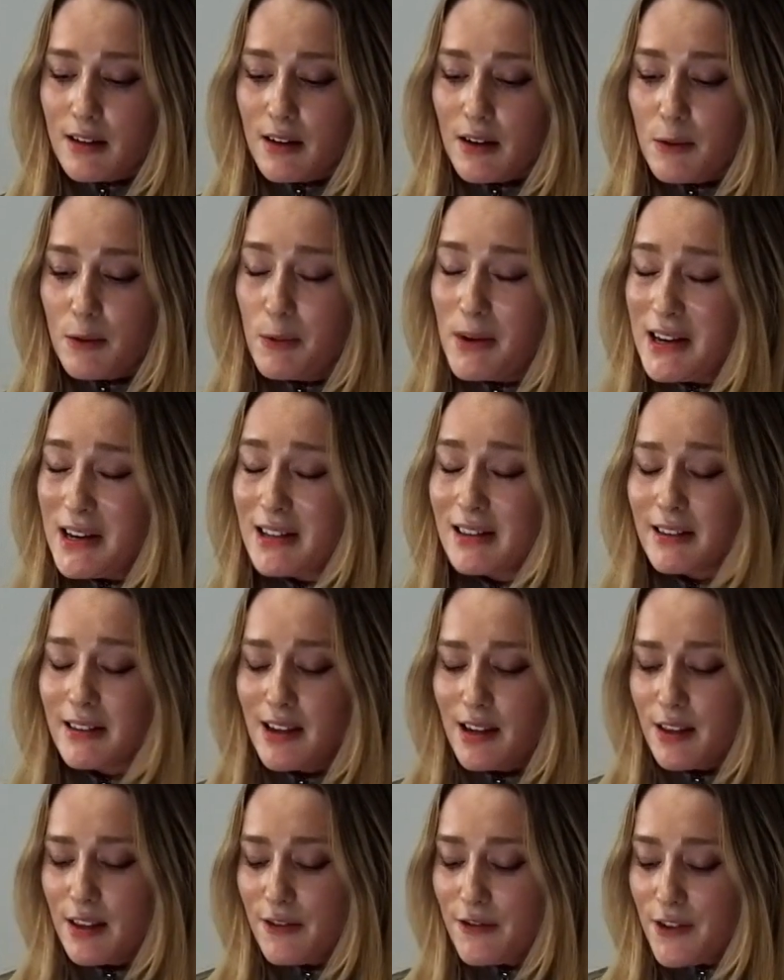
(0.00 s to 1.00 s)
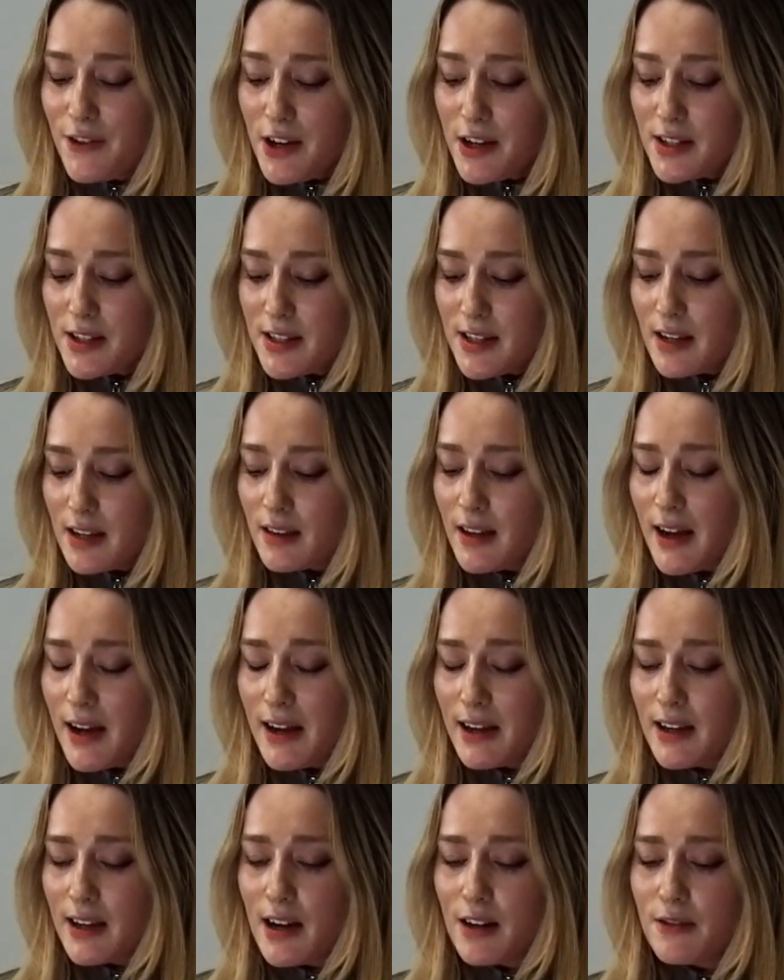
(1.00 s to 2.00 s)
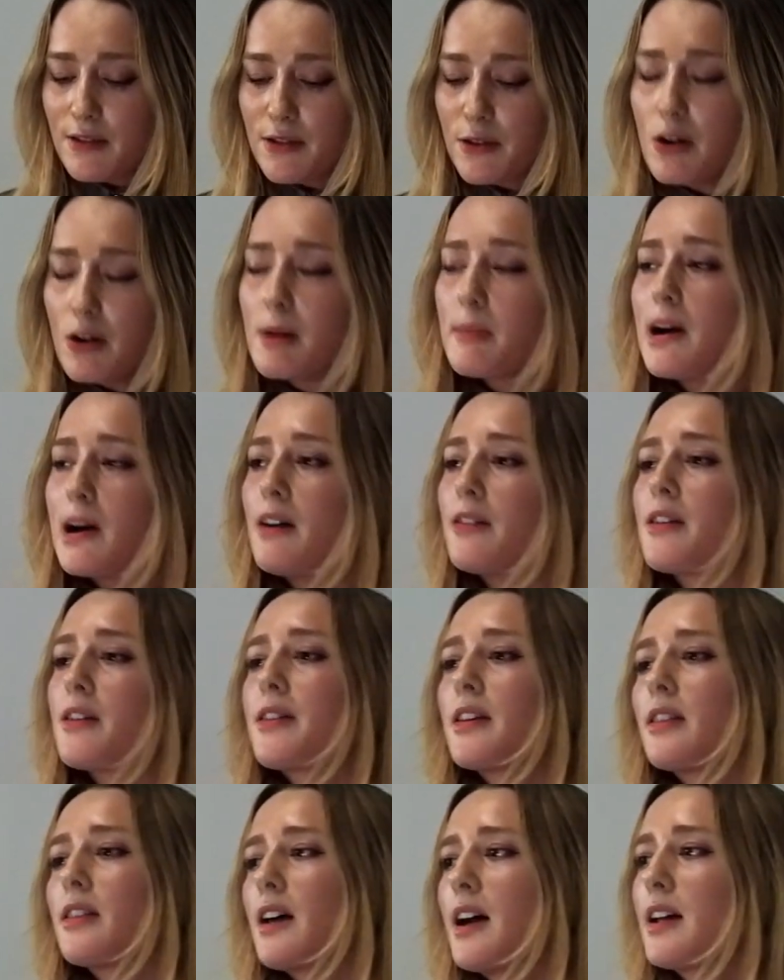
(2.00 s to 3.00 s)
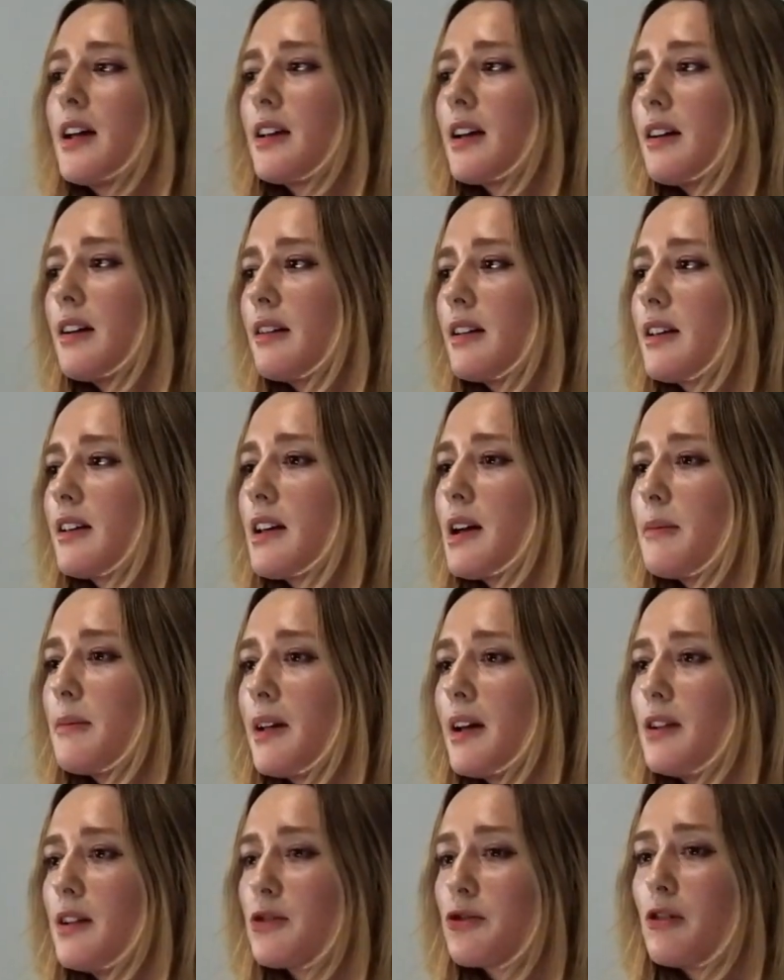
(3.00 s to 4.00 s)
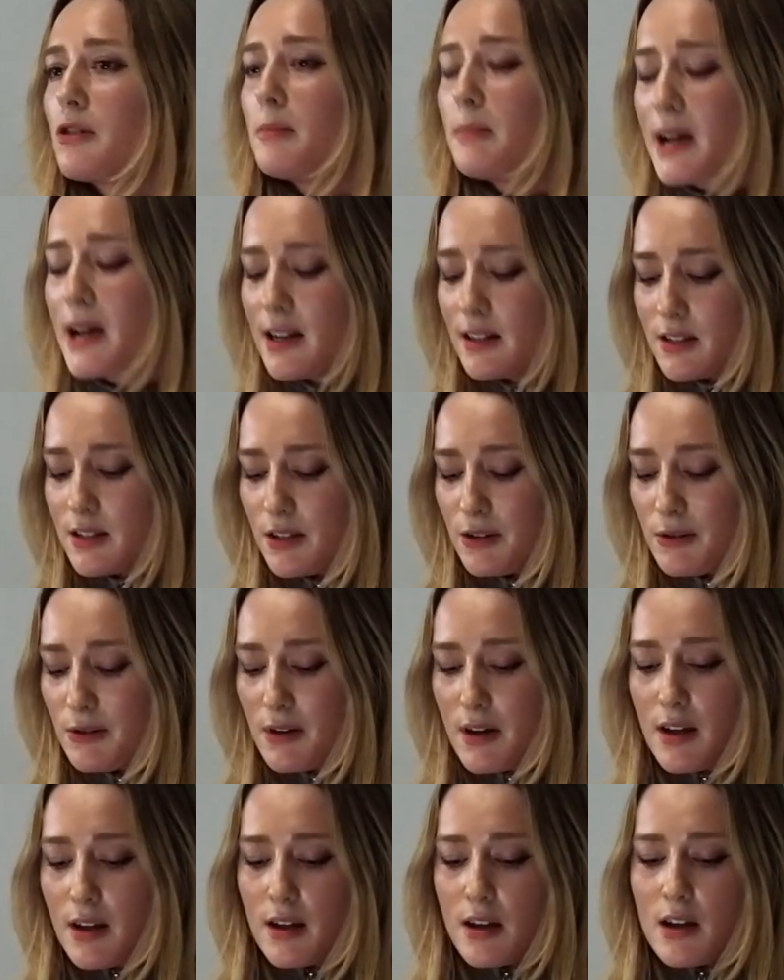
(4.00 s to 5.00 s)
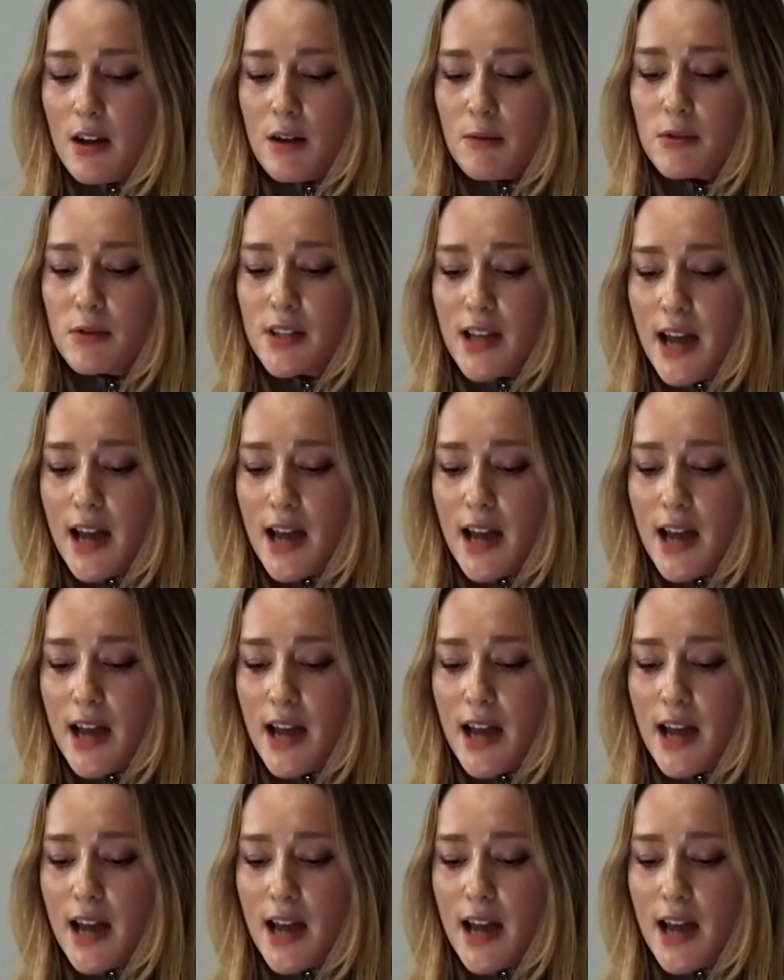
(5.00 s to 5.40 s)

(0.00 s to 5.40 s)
weirdly, the first thing that I kind of thought about, the thing that I kind of kept getting drawn back to, was